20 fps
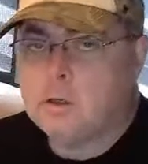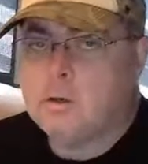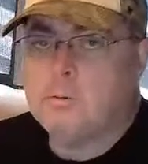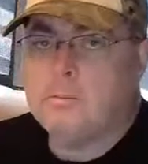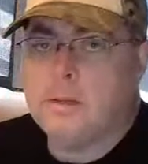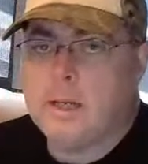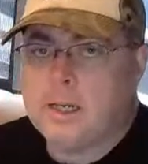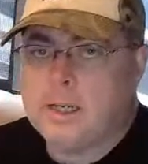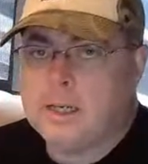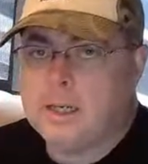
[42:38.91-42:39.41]

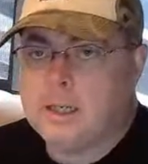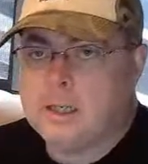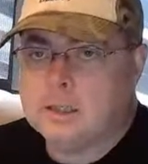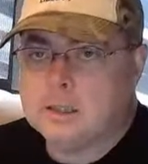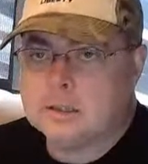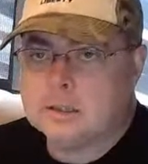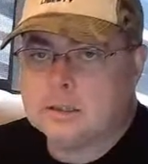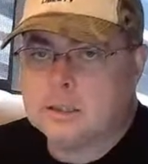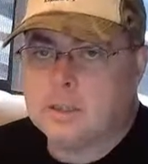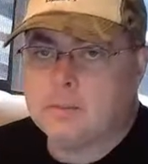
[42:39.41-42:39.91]
Don't make it
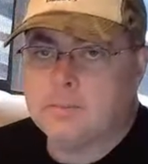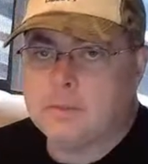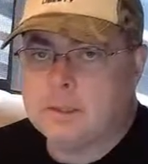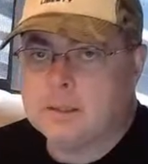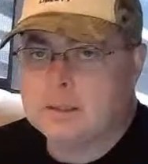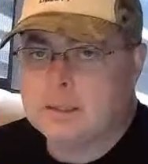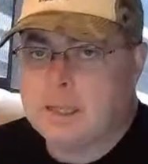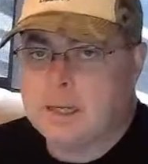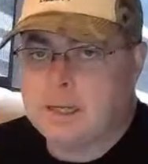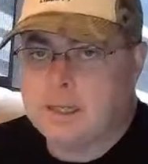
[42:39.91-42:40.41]
into
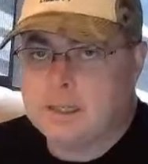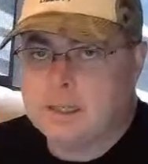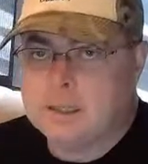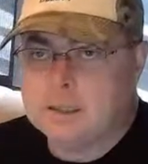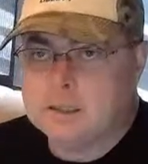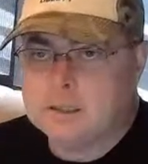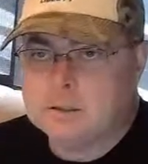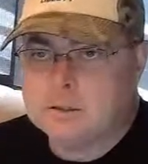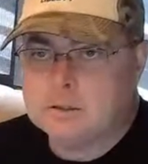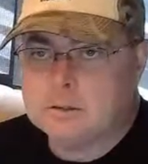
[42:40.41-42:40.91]
something that
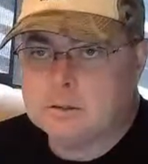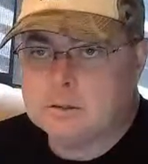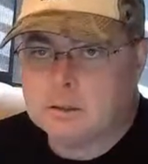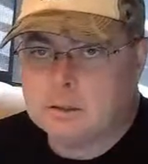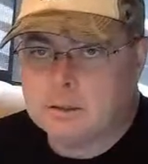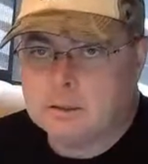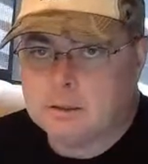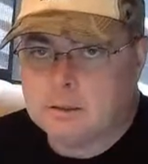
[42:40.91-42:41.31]
is